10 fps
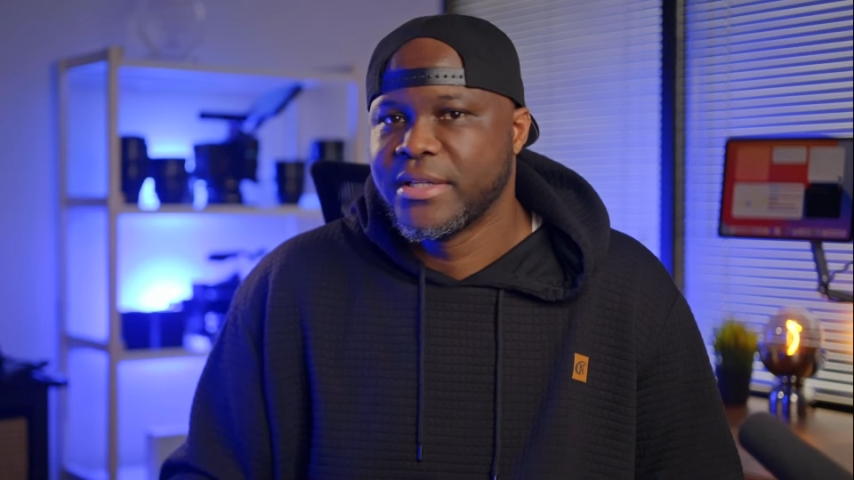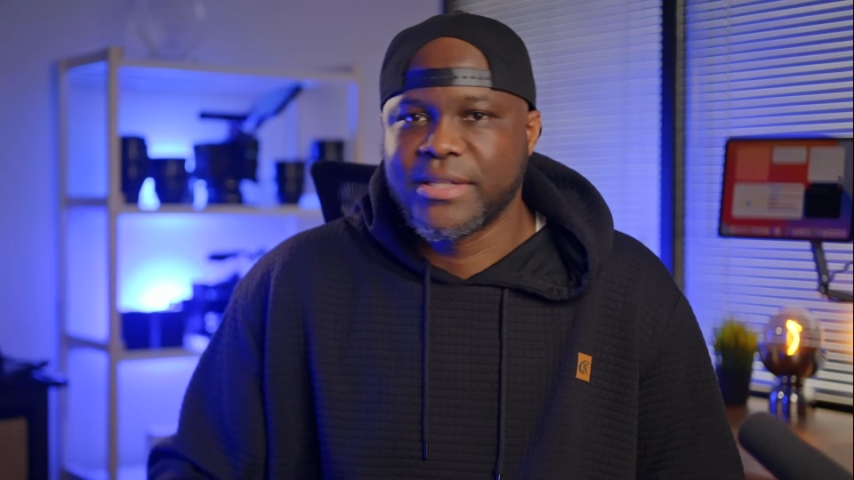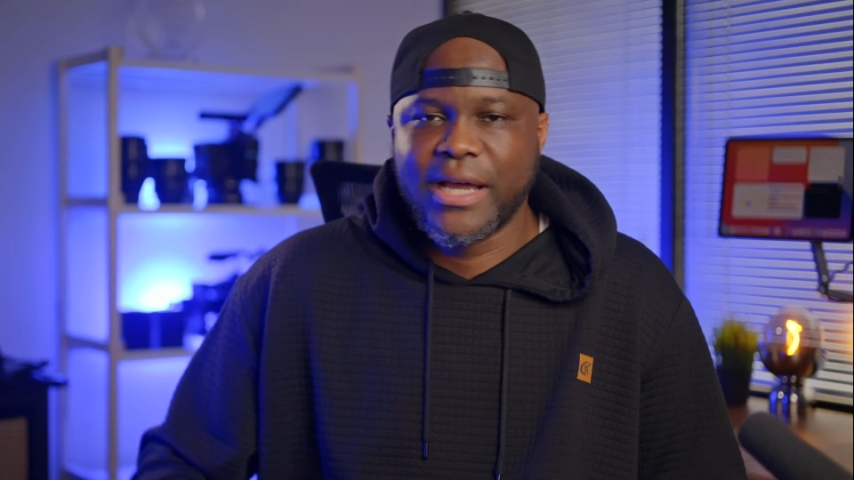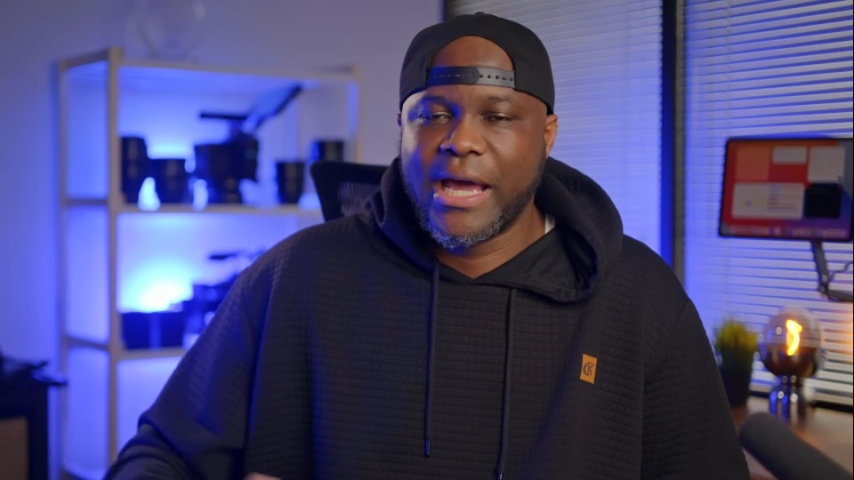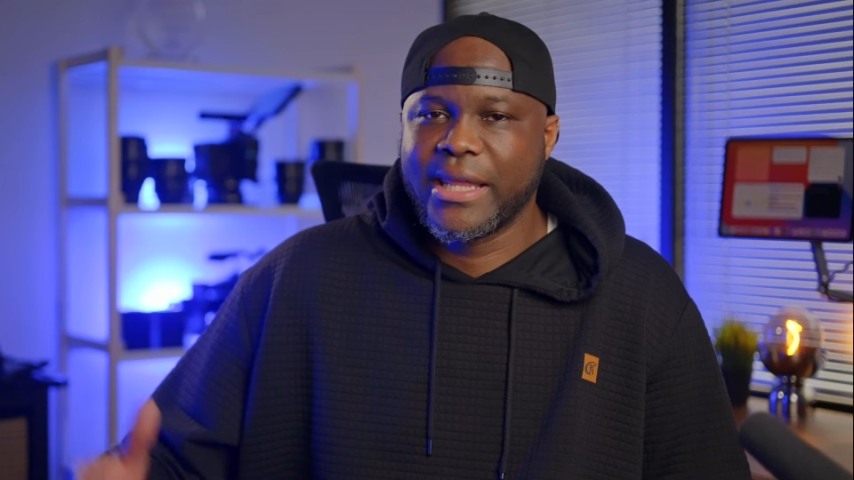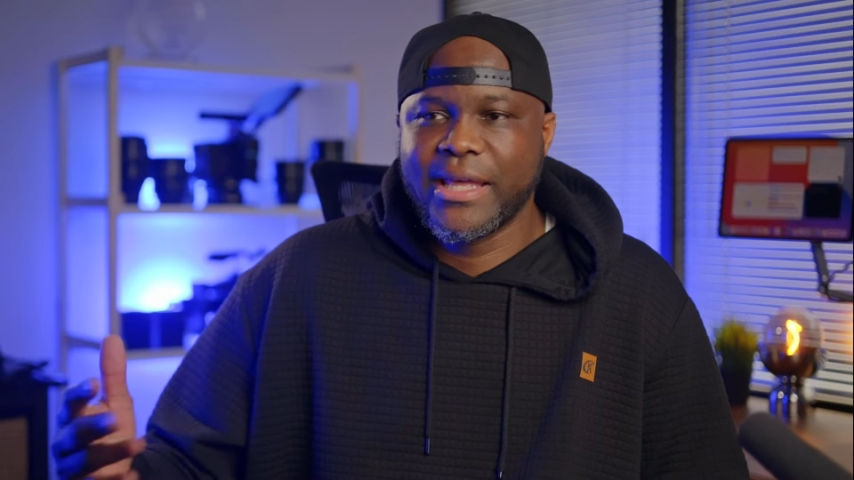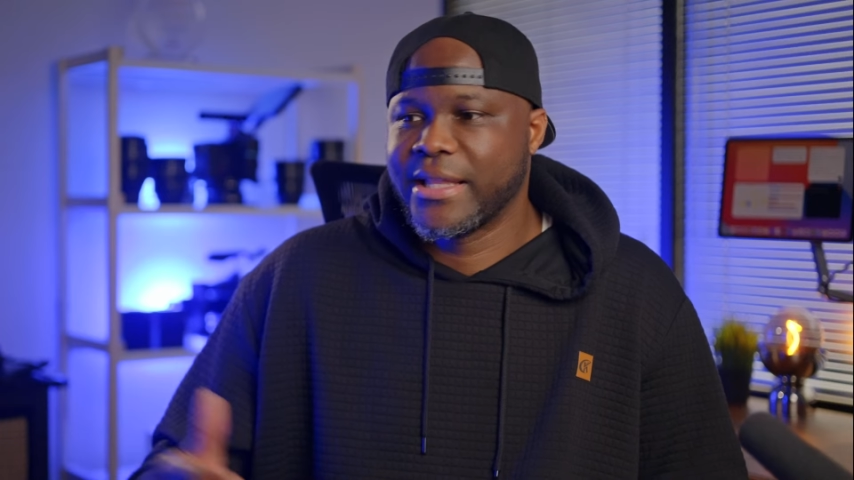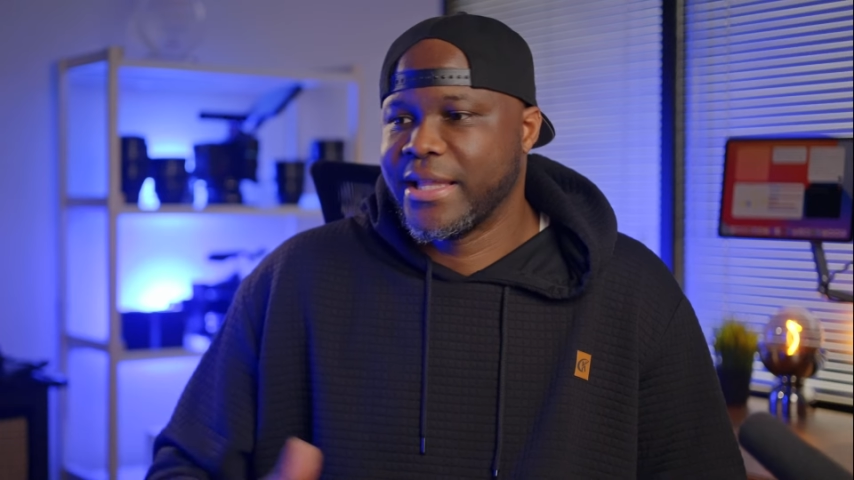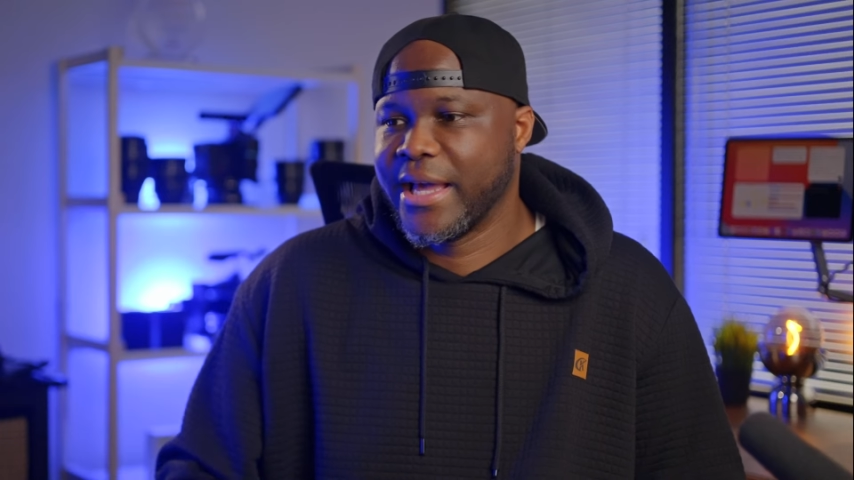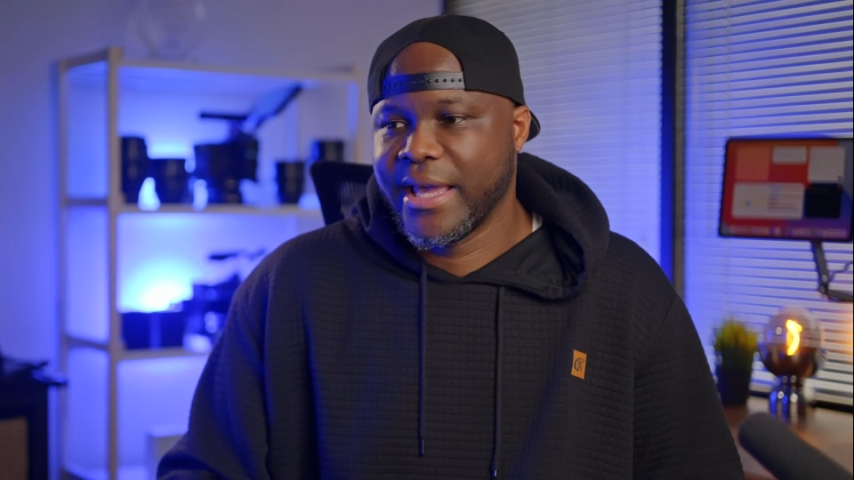to how to get
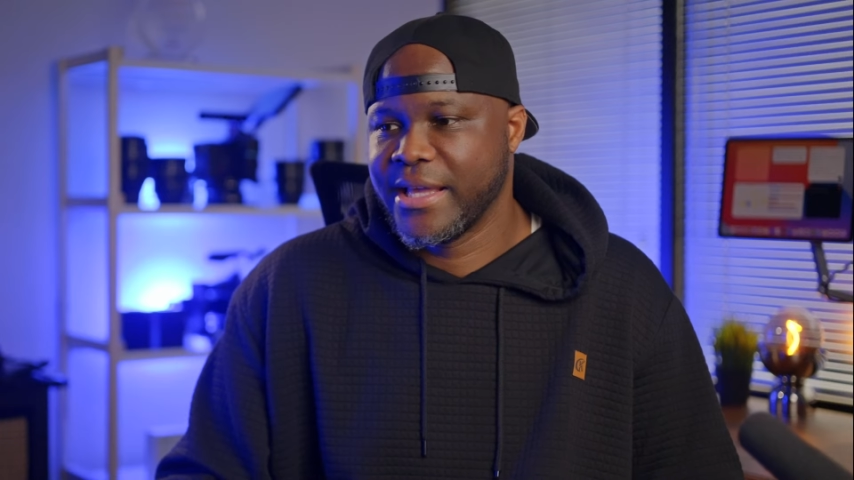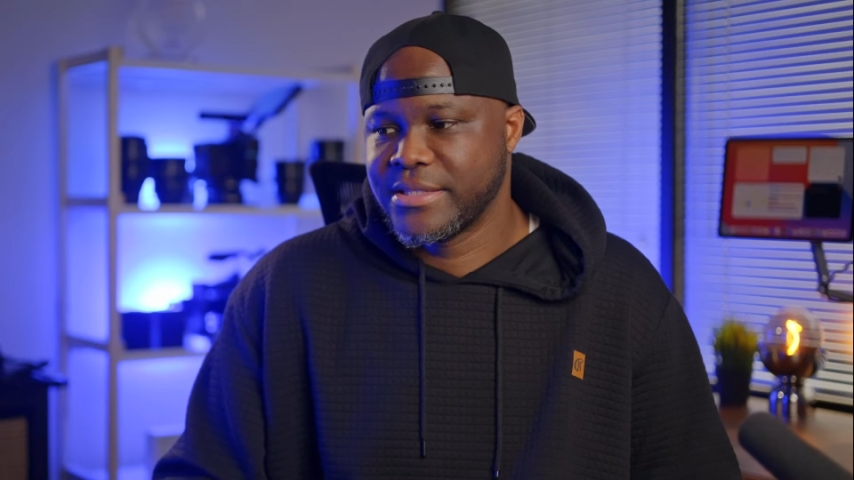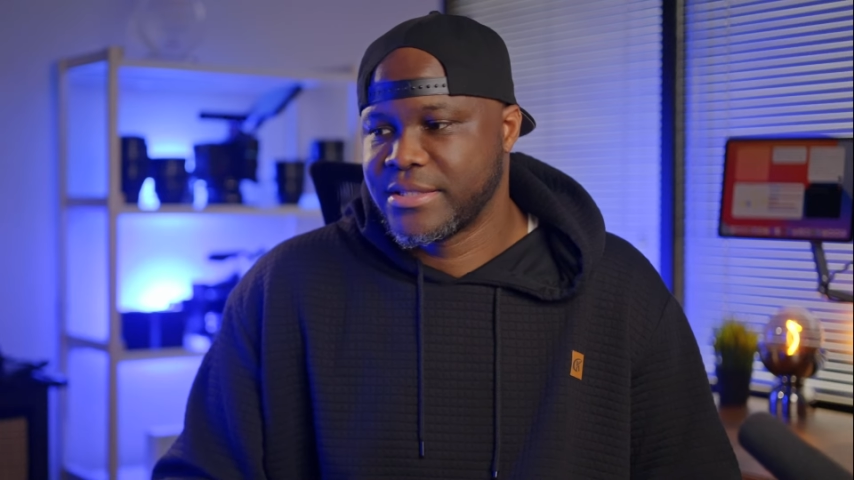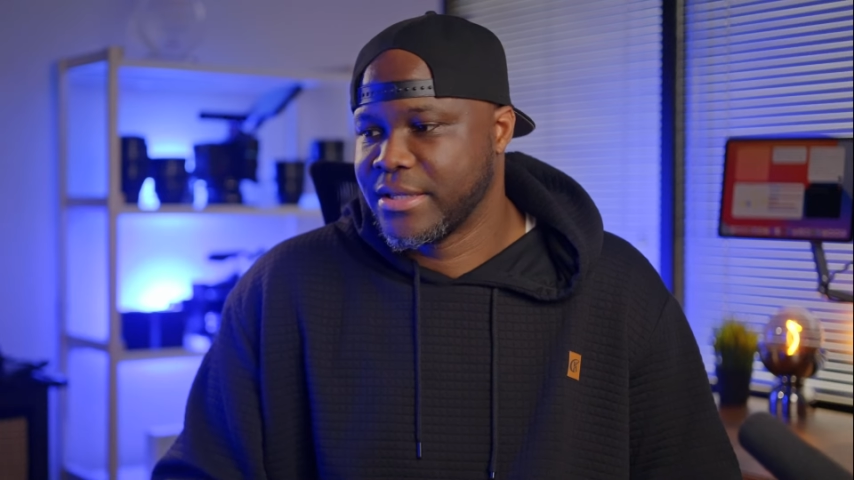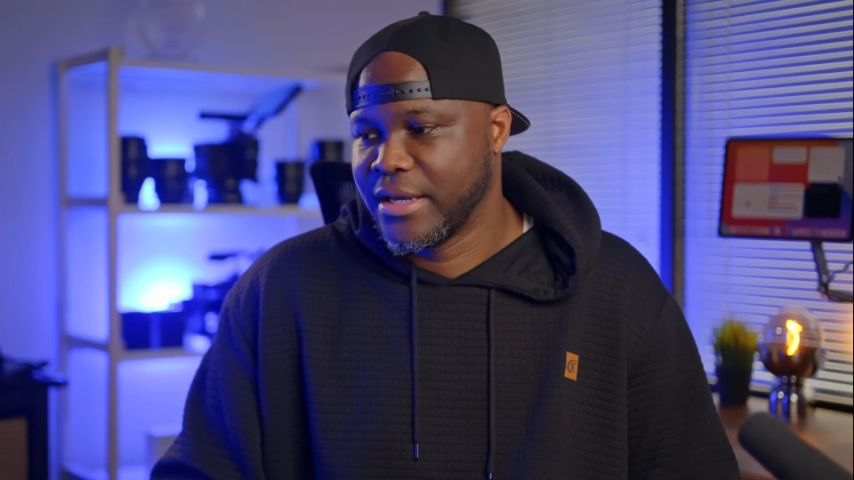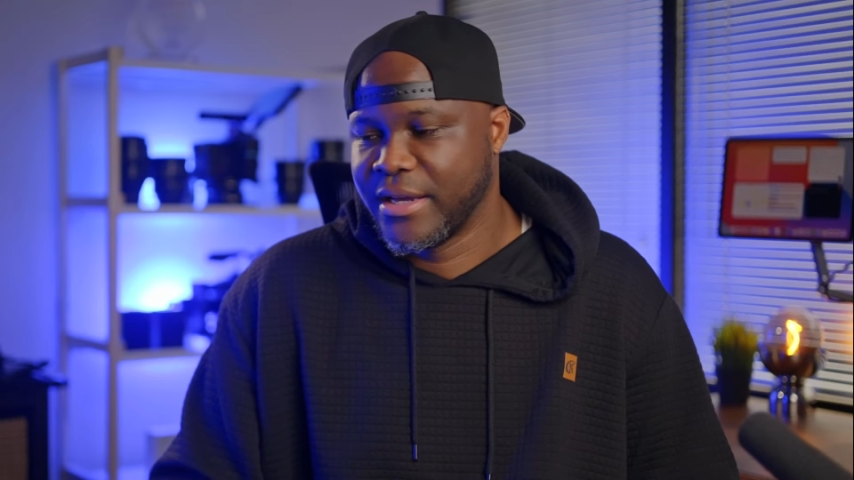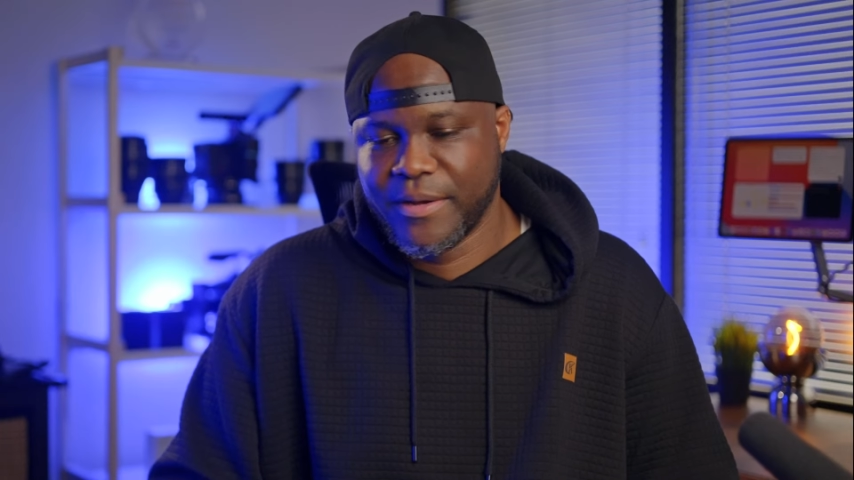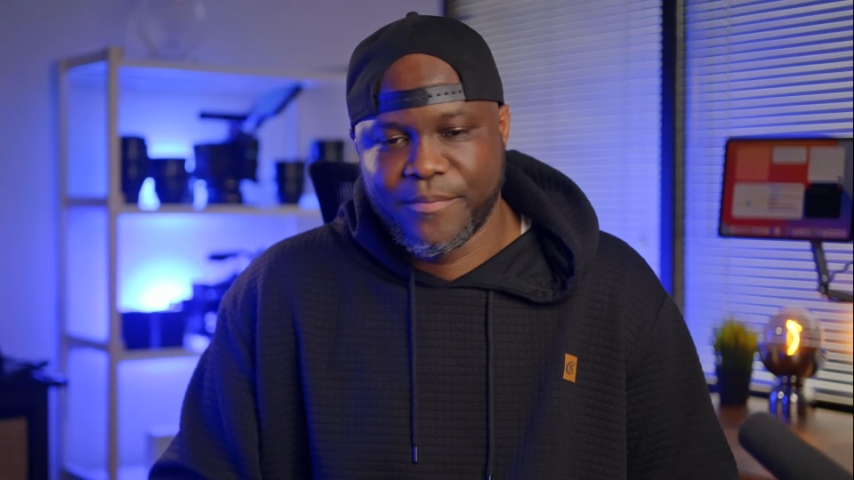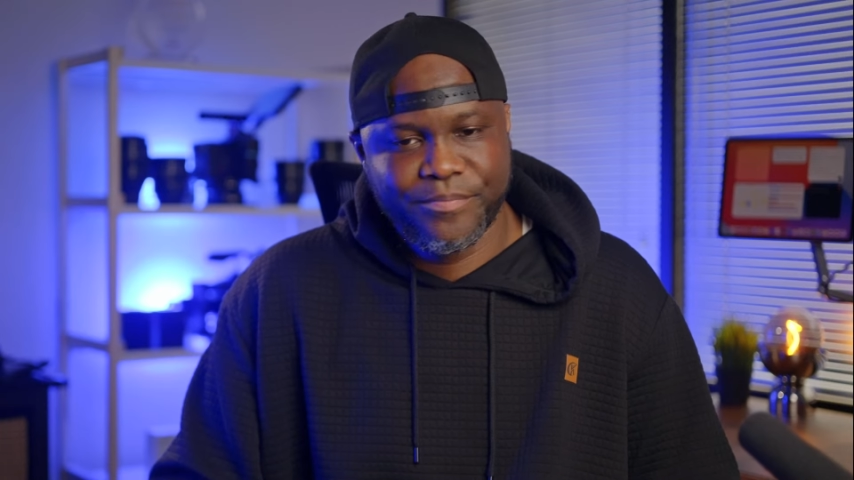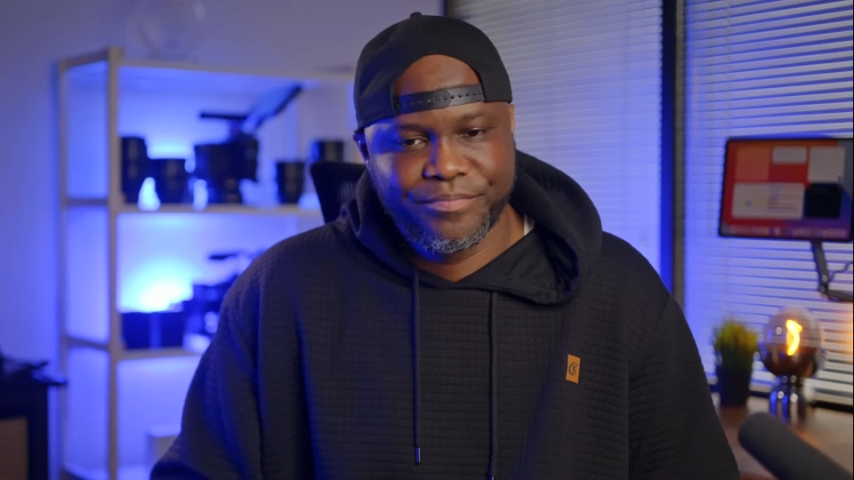clients,
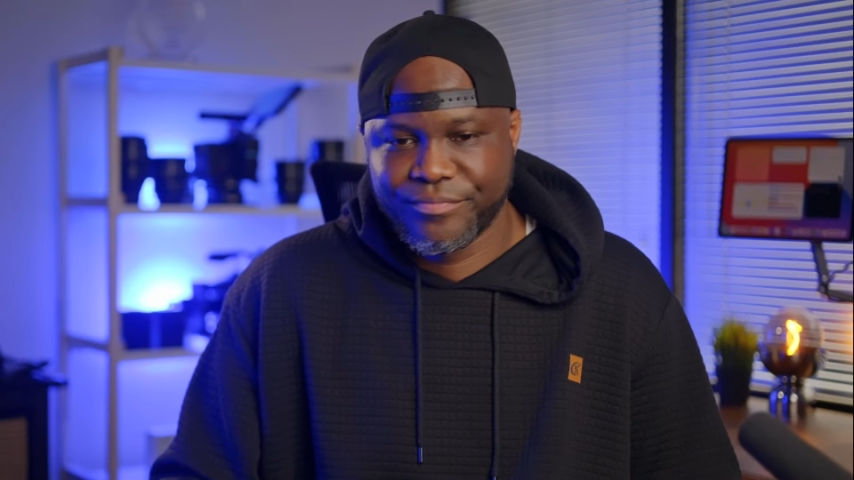um,